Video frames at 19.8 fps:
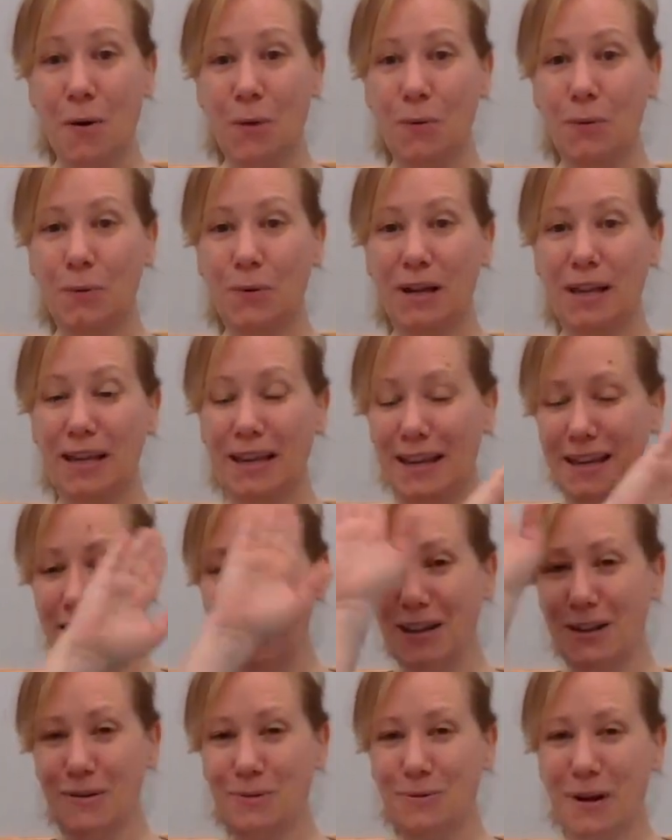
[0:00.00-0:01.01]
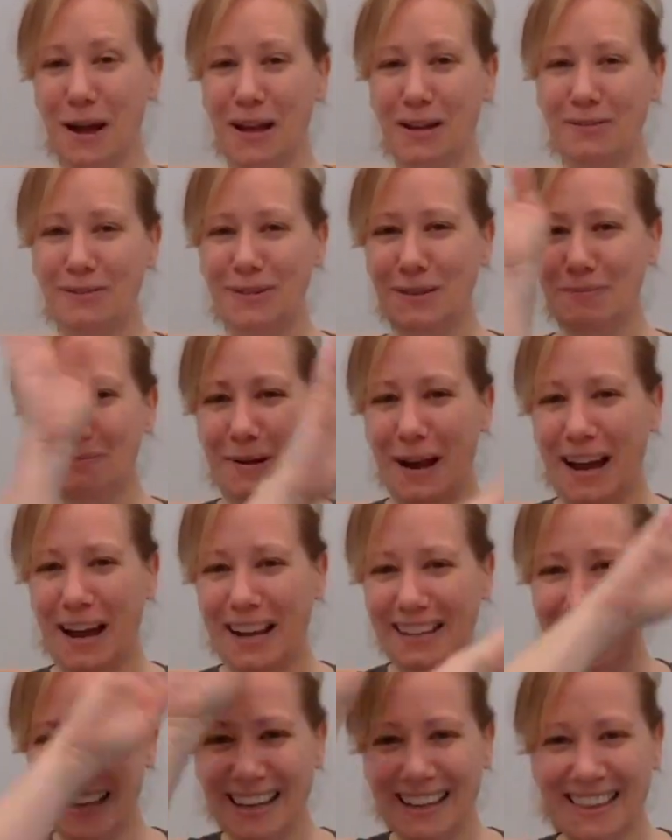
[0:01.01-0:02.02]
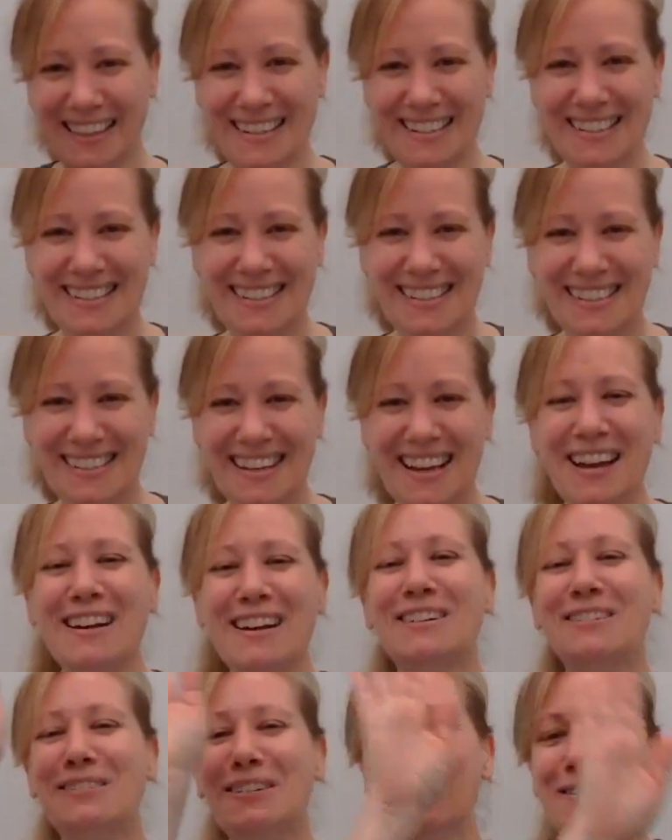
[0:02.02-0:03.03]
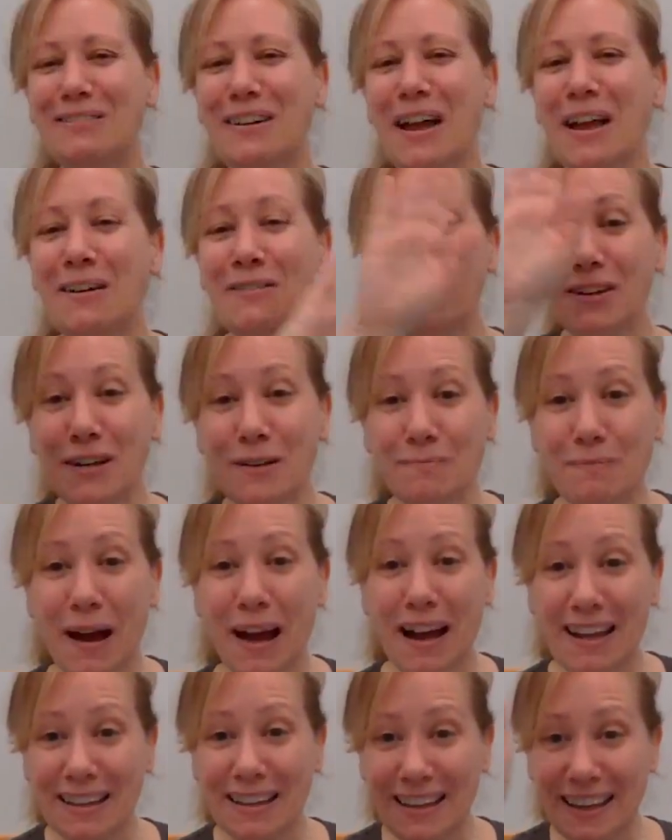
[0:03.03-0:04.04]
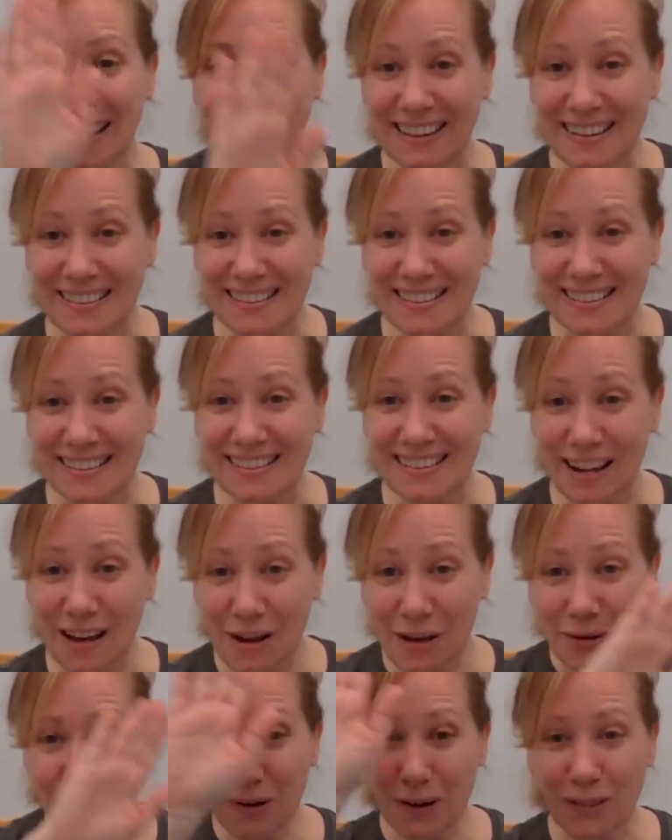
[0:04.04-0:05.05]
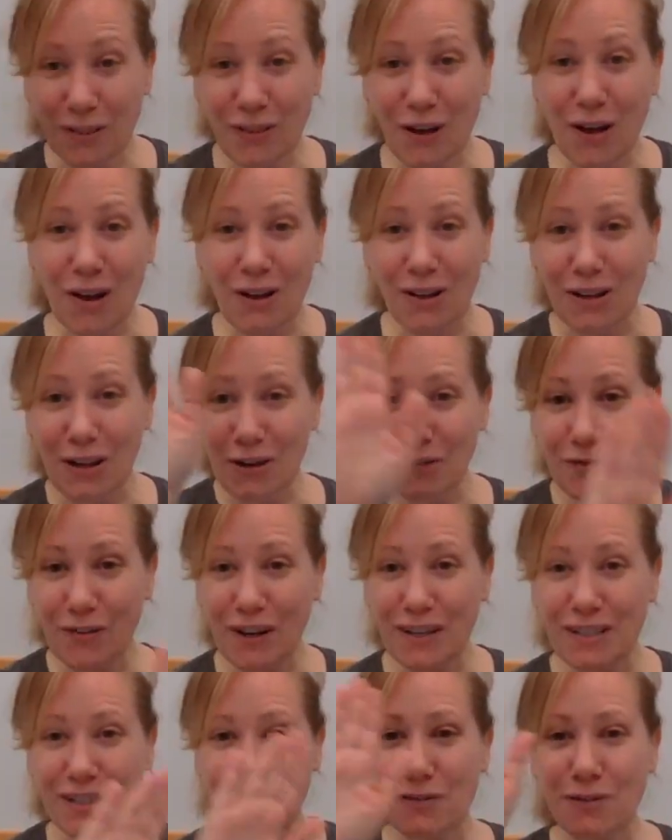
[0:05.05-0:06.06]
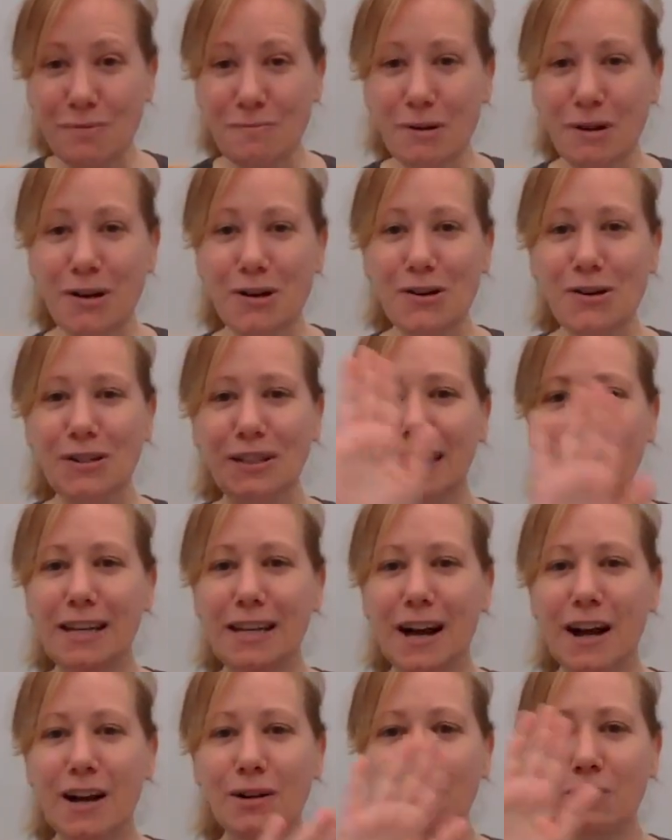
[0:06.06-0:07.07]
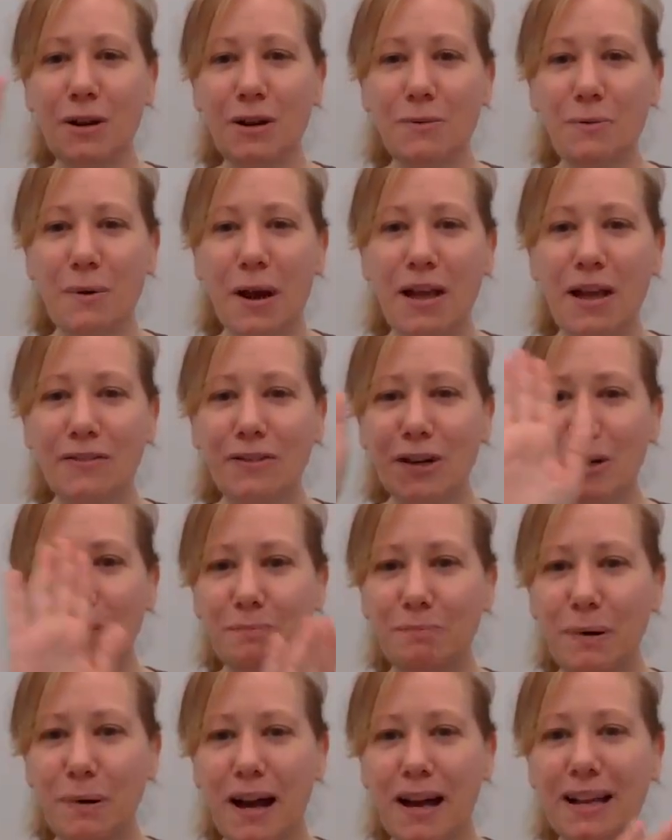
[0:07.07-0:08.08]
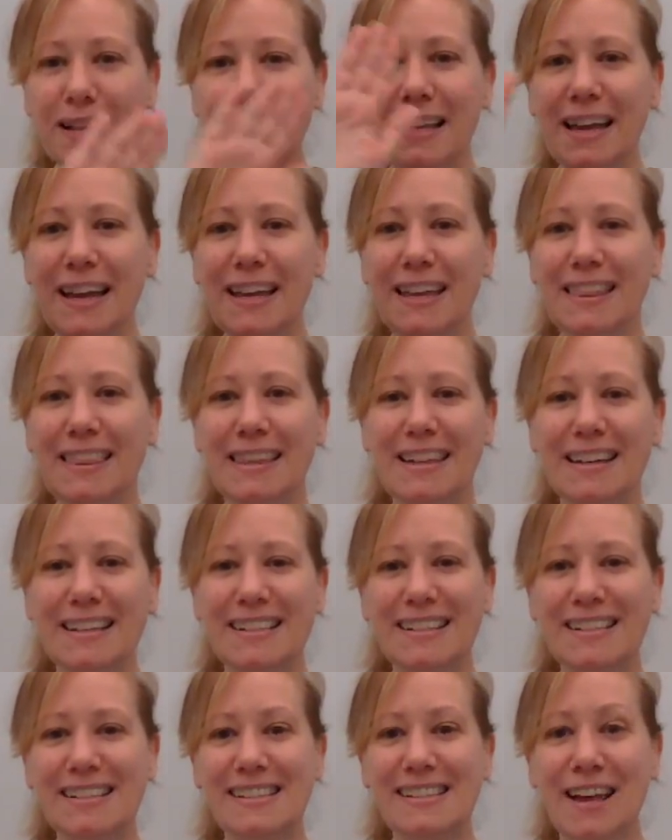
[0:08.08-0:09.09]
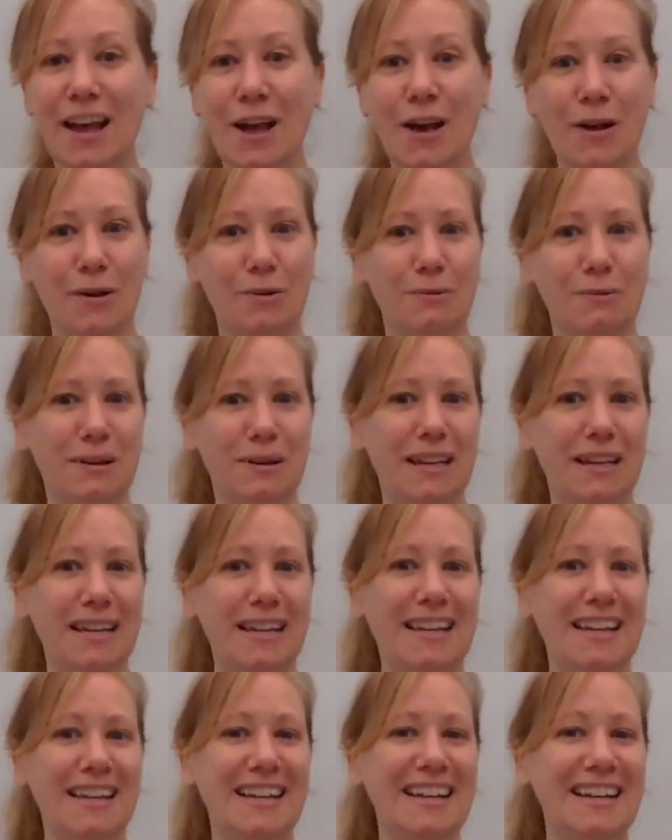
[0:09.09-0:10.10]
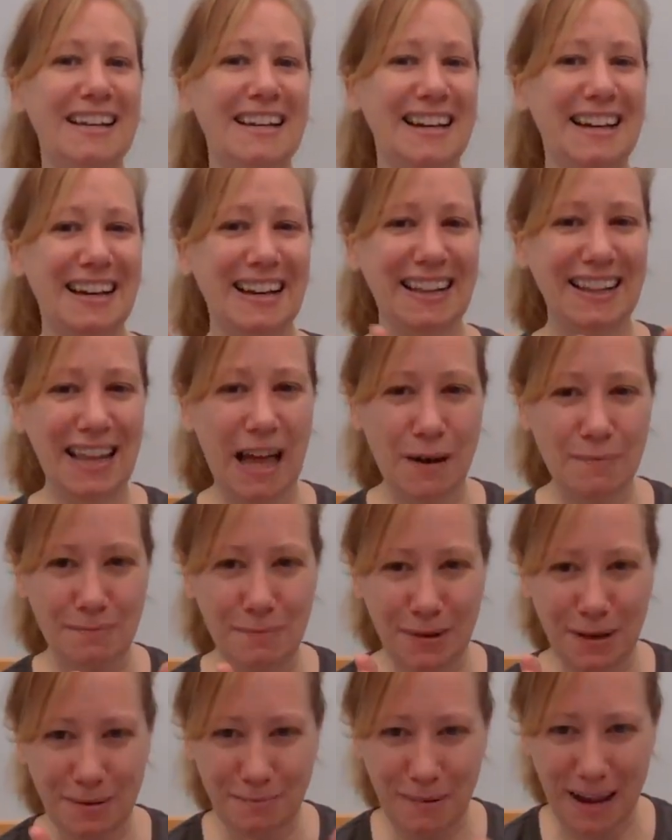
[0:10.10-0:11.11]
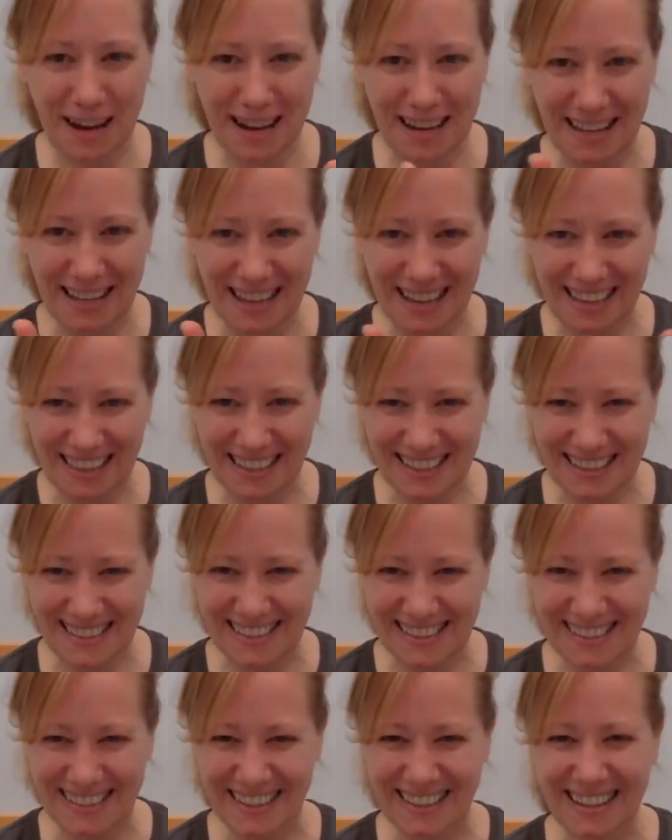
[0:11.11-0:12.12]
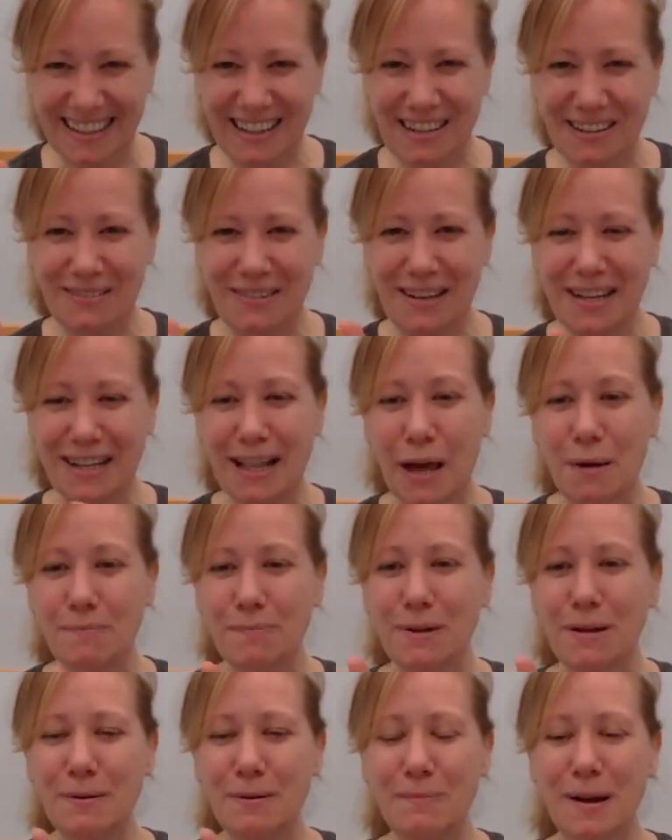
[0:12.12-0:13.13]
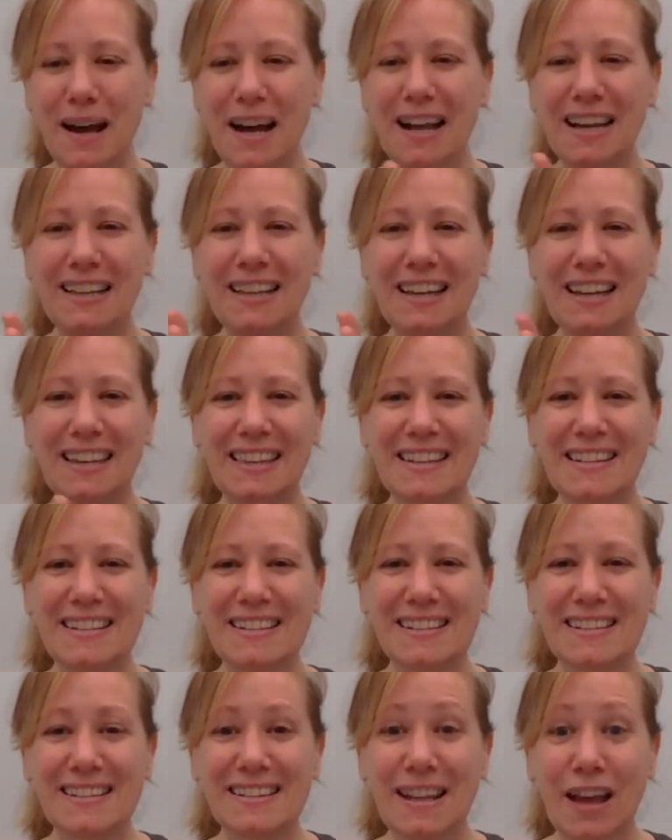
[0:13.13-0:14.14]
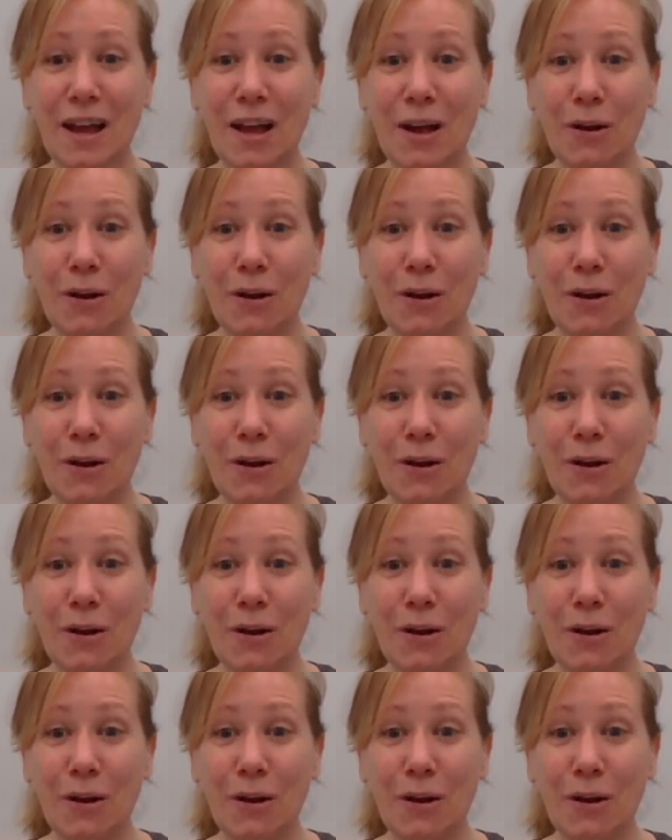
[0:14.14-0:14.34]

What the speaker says: We wave goodbye like this. We wave goodbye like this. With all our friends from early on, we wave goodbye like this. We clap goodbye like this. We clap goodbye like this.